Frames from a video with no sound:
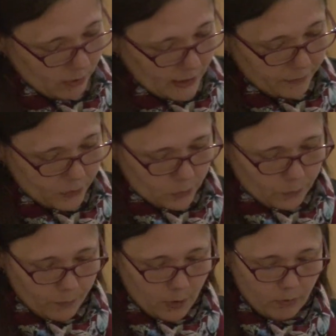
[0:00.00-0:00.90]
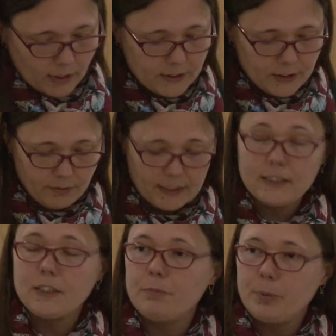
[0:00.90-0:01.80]
level runs the
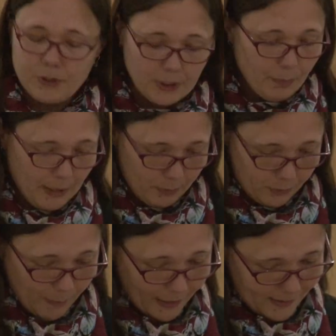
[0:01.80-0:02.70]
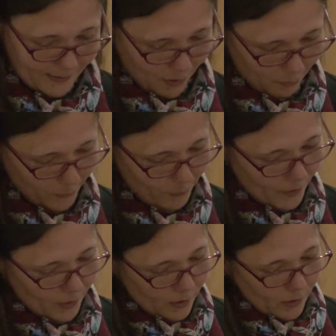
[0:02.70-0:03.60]
risk of putting people's backs up.
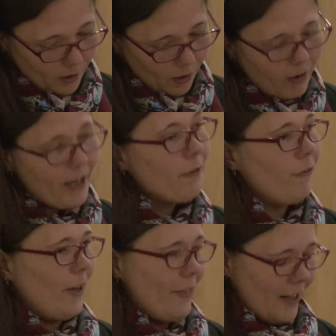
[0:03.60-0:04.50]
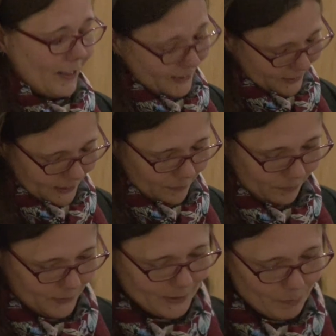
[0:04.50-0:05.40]
I find that, as
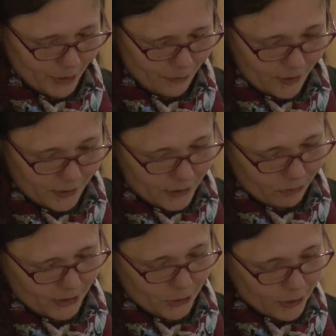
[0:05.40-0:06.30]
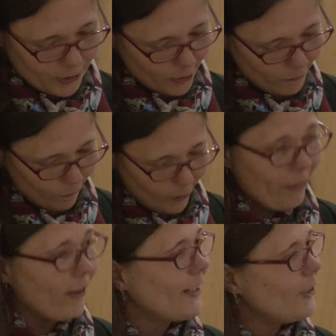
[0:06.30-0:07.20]
somebody who studies religion, I
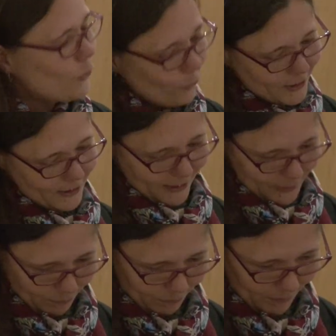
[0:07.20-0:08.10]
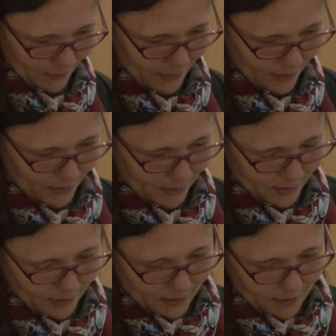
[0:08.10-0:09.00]
find that interesting.
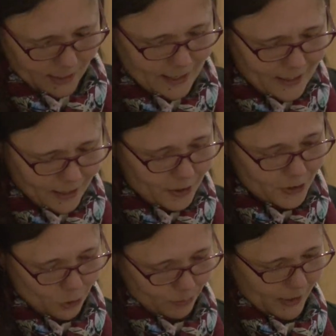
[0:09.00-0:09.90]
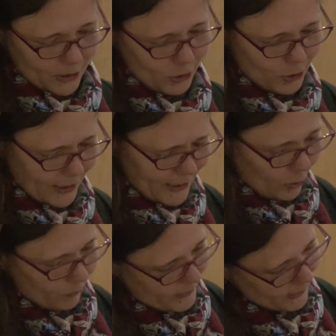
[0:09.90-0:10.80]
In any other denomination, shared
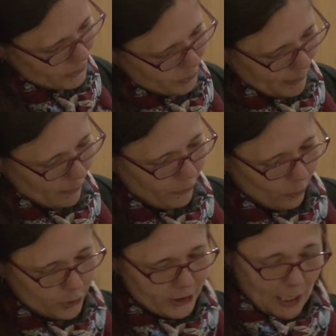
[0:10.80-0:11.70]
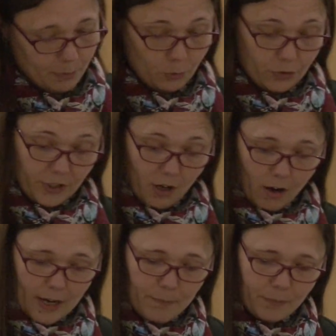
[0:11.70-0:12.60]
conversations about theology happen all the
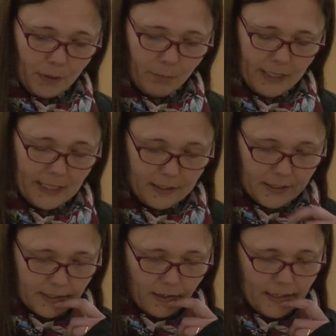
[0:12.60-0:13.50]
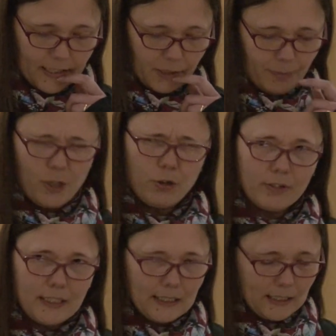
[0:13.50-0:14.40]
time, but in our desire to be
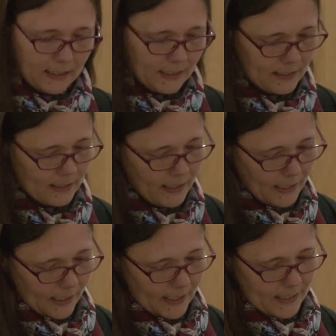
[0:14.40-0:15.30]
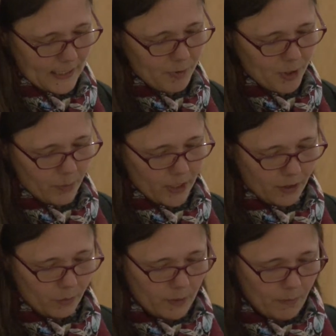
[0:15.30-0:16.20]
creedless, it seems to me
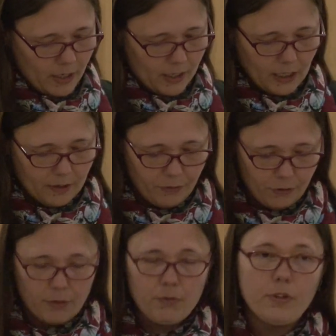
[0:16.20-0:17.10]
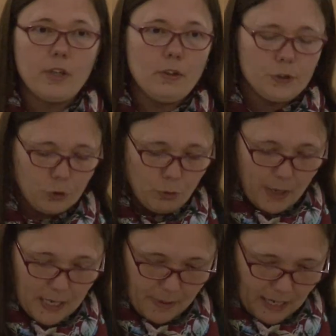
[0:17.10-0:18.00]
that we might have thrown the theological
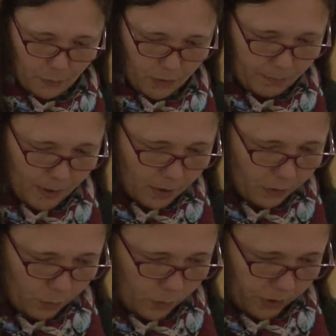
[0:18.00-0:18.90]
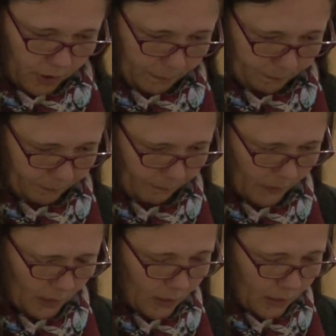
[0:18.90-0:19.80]
baby out with the bathwater.
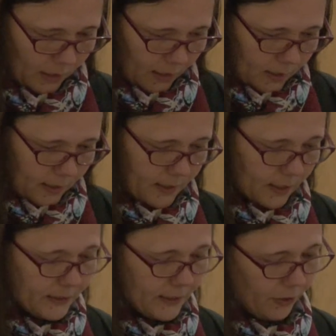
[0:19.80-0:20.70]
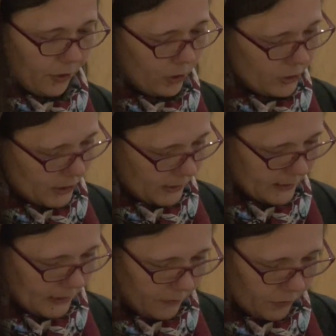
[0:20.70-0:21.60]
Discussing theology, as
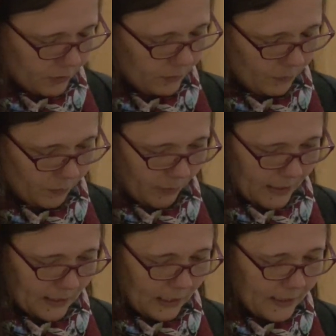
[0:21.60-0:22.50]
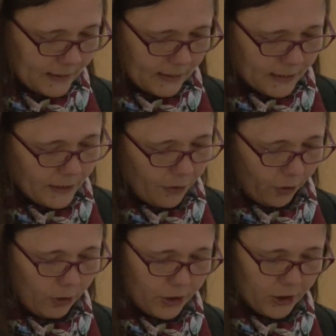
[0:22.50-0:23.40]
Stephen makes clear, discussing
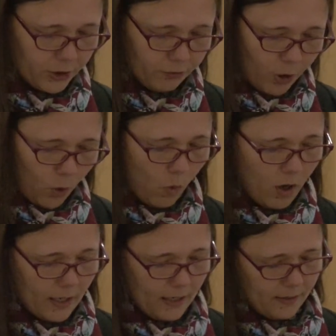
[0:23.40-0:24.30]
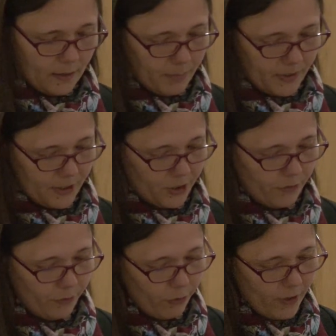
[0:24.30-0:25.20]
theology doesn't require the imposition
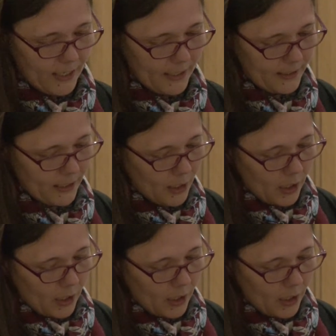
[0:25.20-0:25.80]
of creeds,